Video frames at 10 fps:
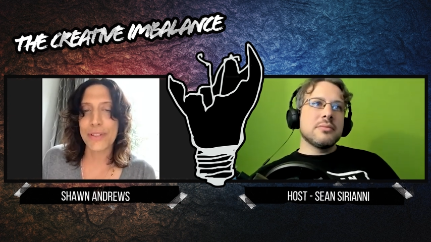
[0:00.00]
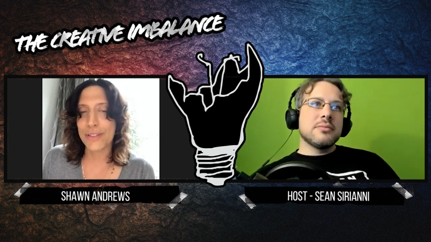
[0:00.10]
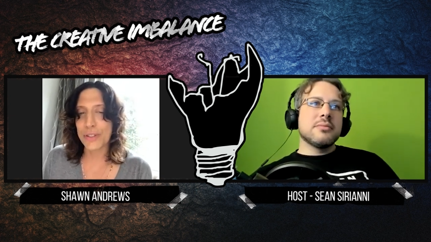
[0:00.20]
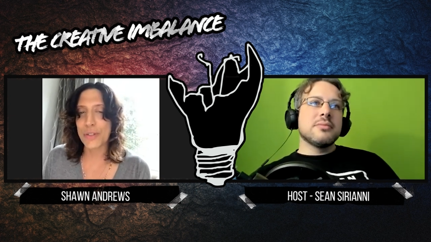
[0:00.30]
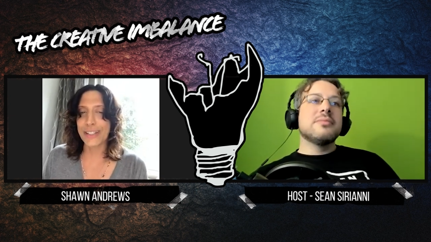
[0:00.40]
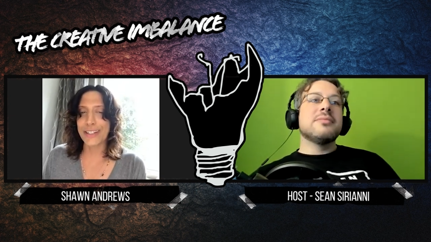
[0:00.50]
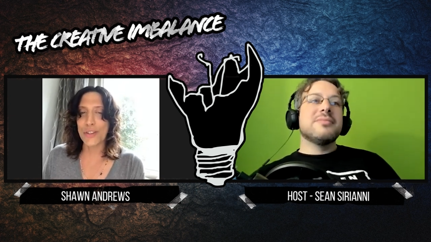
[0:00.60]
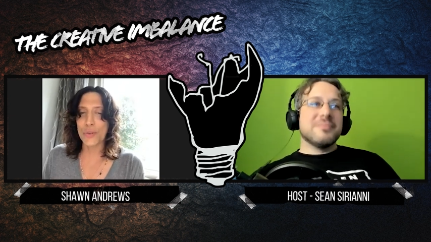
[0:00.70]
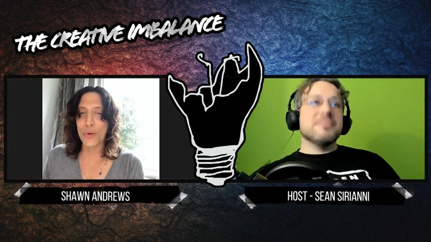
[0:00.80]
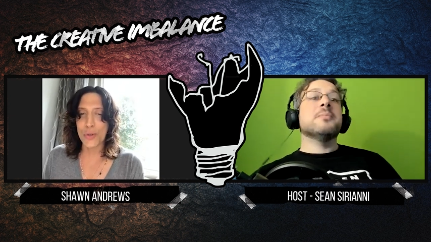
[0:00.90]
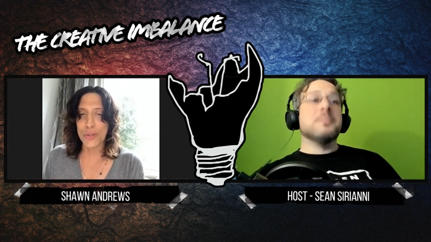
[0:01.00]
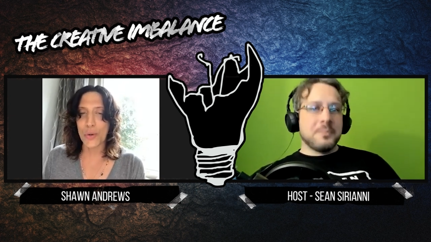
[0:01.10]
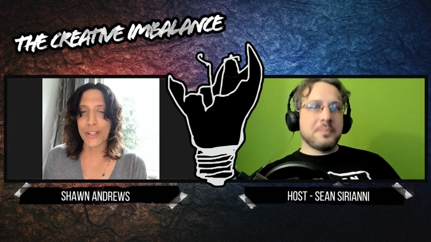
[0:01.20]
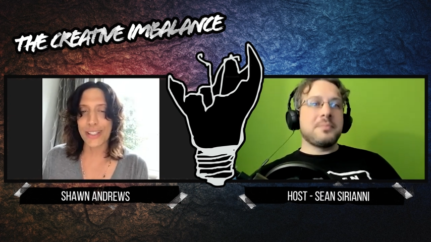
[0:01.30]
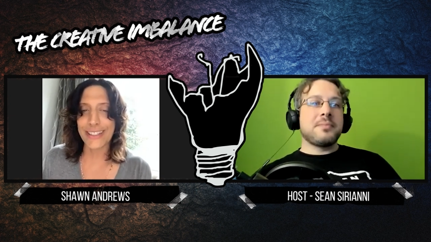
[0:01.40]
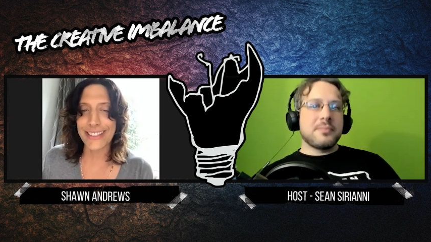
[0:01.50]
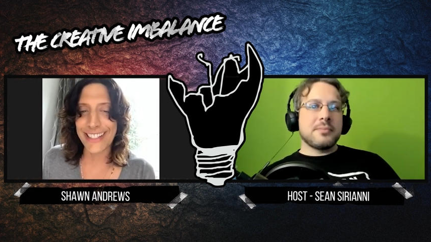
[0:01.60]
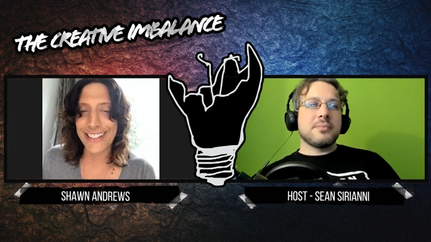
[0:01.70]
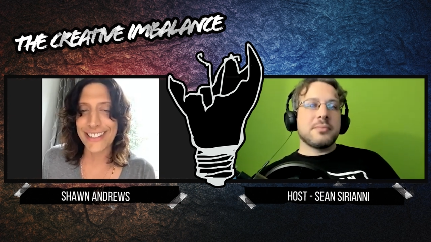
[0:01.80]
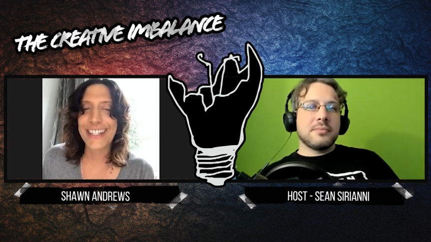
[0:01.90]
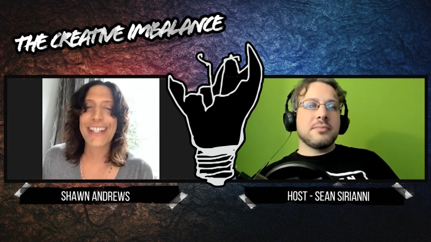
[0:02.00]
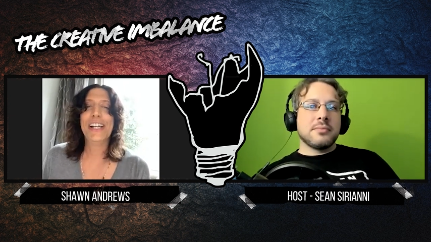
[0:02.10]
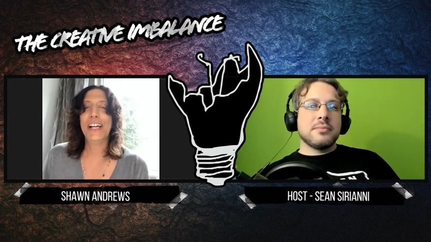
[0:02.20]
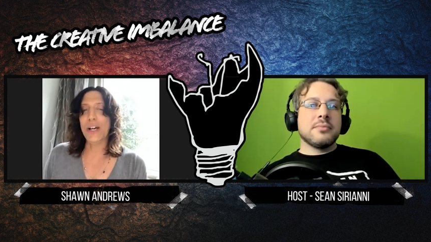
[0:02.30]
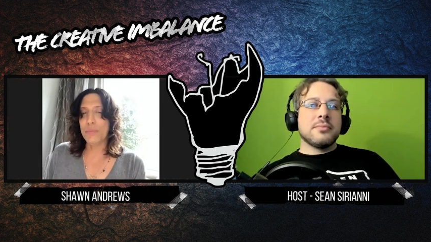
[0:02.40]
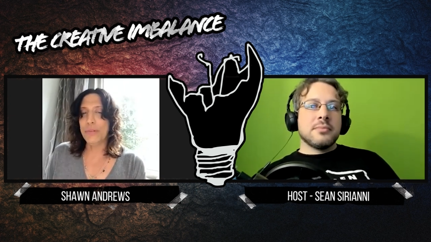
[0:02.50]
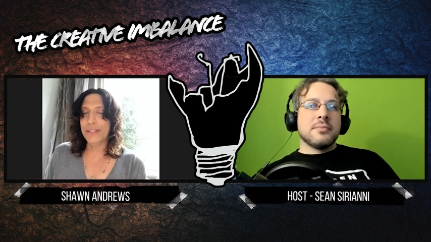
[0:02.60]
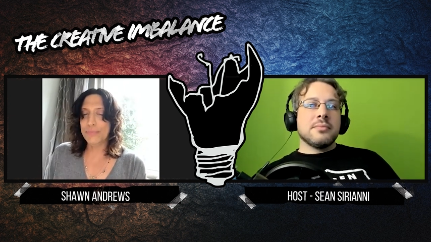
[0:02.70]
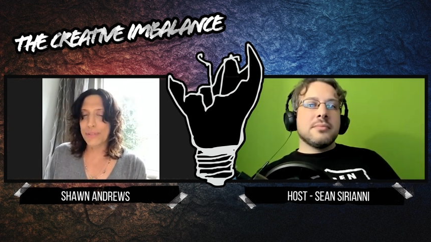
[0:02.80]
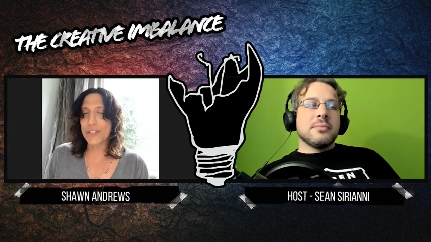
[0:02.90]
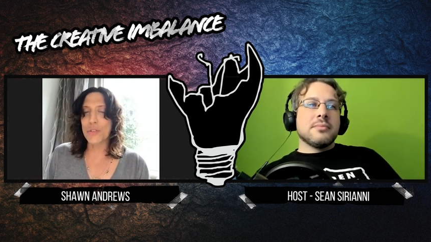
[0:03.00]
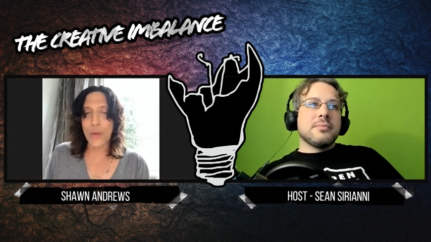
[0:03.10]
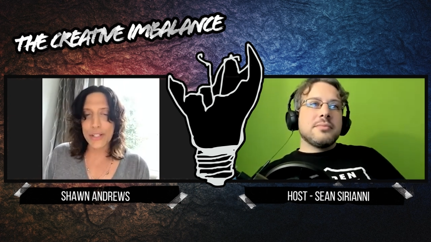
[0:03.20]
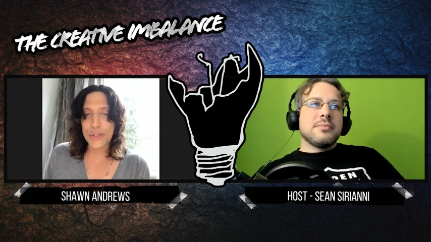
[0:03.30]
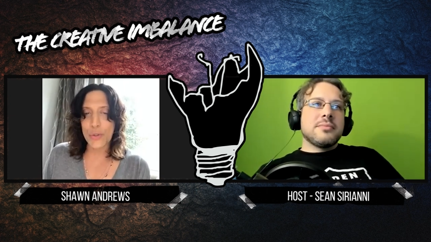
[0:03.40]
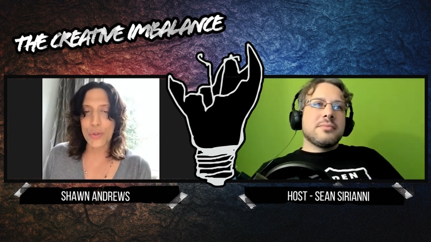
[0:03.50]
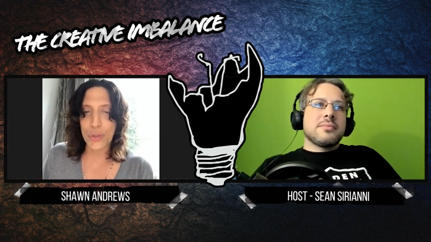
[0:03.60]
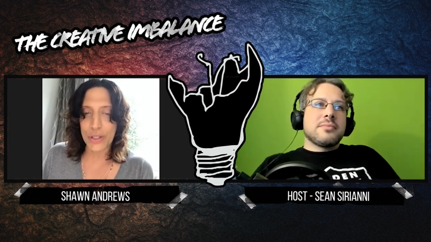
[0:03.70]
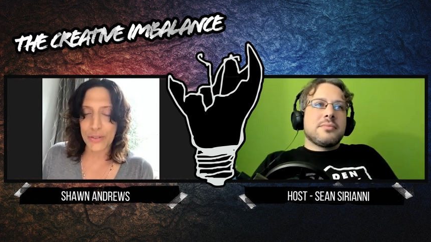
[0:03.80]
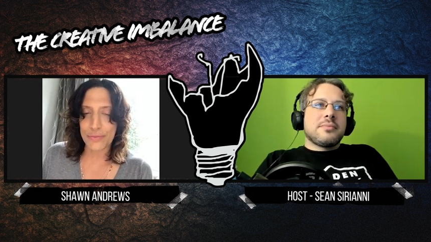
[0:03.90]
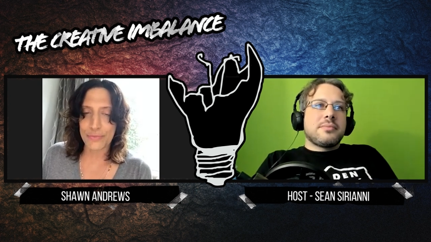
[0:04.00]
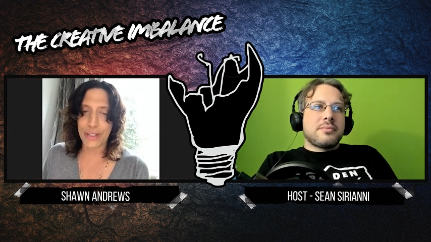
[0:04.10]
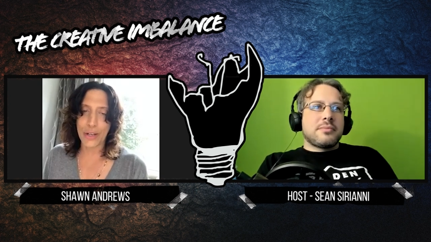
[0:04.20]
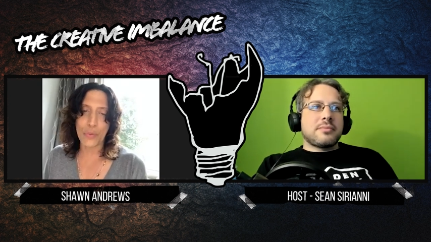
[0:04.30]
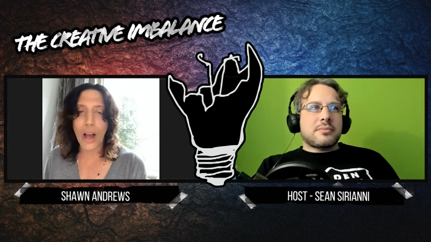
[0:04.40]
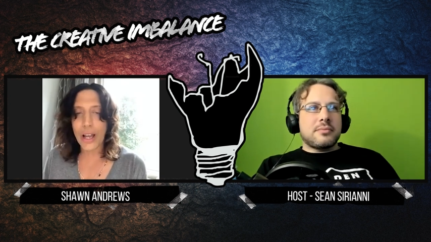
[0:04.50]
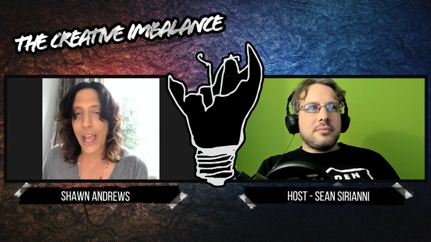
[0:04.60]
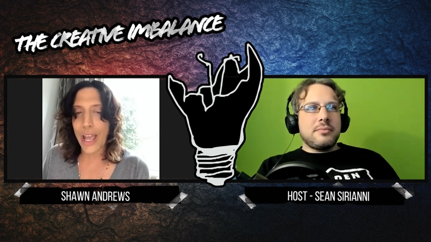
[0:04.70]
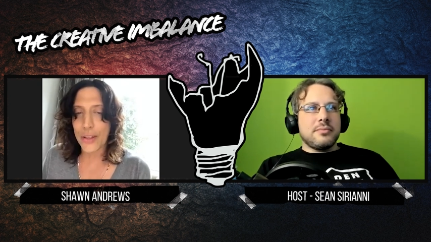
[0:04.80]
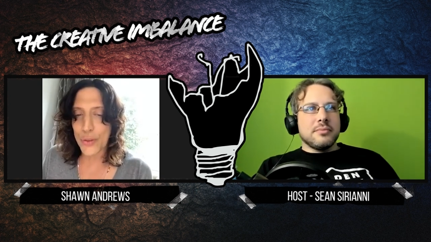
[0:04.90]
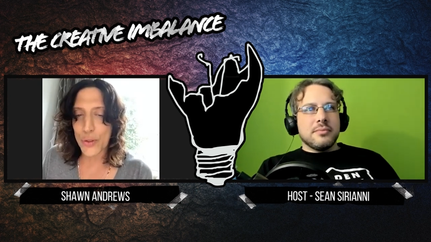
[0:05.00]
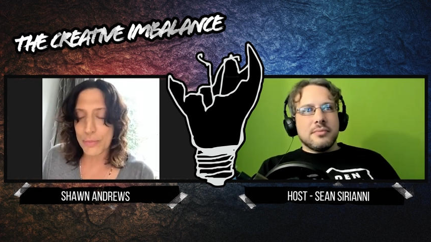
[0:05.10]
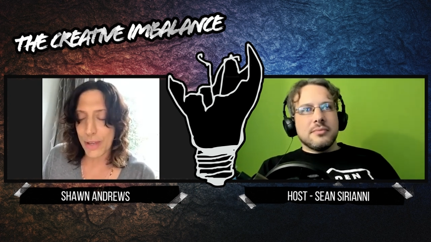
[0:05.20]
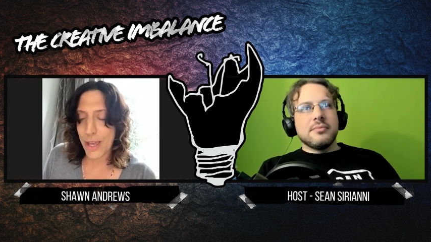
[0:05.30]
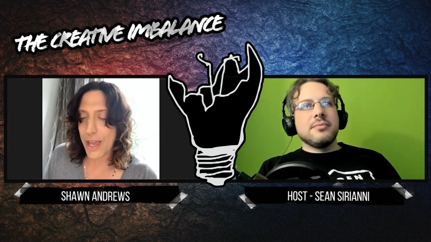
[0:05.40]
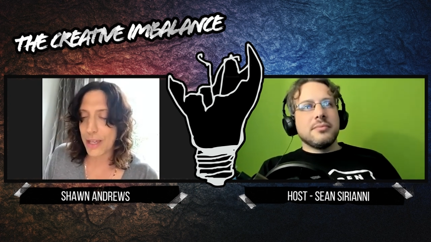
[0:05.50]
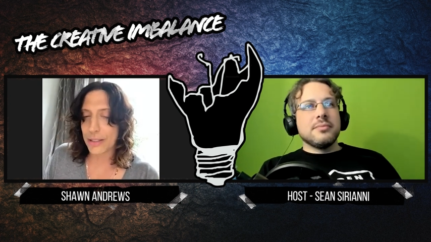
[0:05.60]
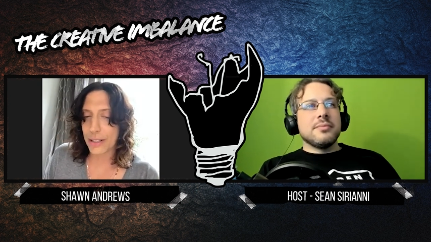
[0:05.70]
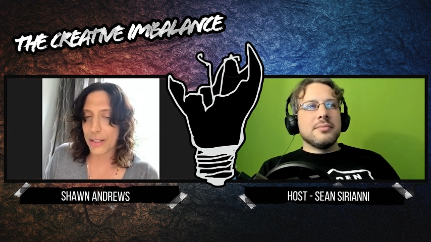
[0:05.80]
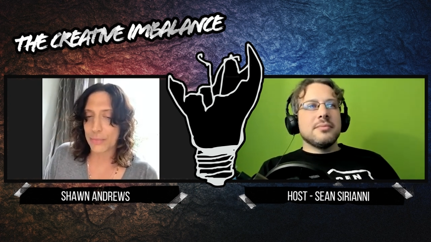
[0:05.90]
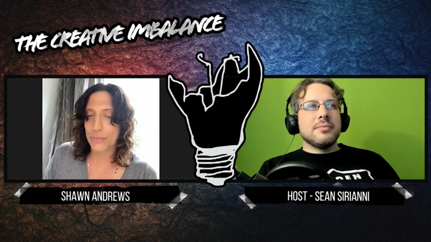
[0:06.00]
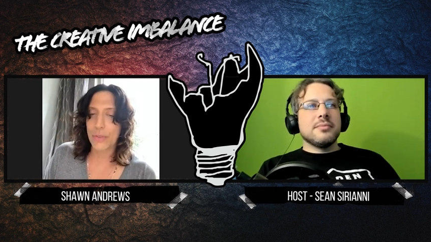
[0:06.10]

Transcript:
Speaker 1: And you can hear the Rhodes mm-hmm. organ in there um, but but it's a retro sort of like rock anthem, and um,